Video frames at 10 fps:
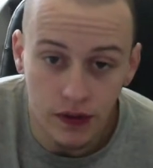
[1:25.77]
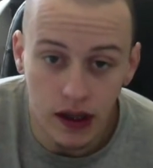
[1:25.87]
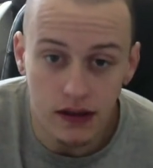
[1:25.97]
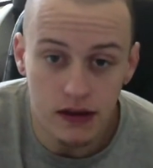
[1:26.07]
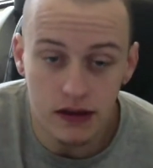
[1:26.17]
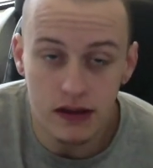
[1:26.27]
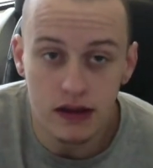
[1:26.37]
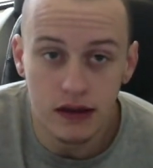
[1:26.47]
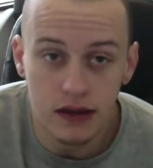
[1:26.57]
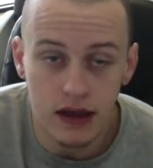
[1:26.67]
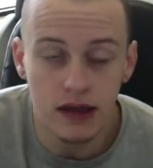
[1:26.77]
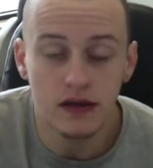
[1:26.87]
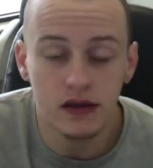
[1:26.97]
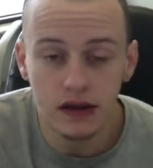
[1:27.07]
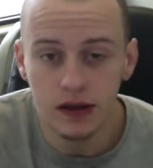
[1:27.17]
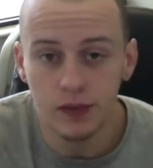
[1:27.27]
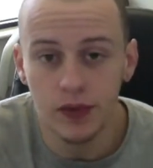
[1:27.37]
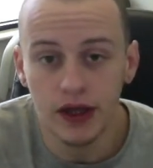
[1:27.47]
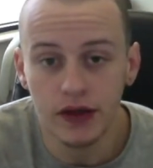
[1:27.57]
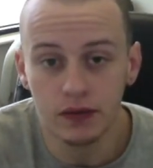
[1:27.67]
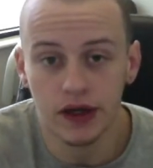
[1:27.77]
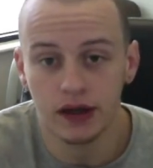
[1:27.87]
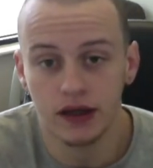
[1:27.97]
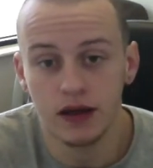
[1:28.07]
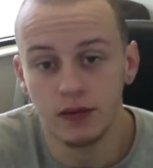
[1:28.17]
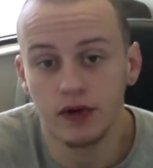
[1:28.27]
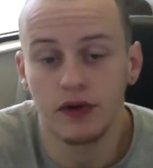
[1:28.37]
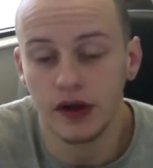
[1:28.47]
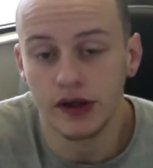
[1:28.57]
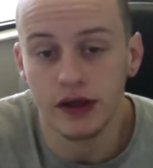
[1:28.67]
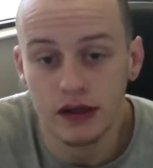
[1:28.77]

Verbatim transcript: That's easily the biggest way to keep motivation.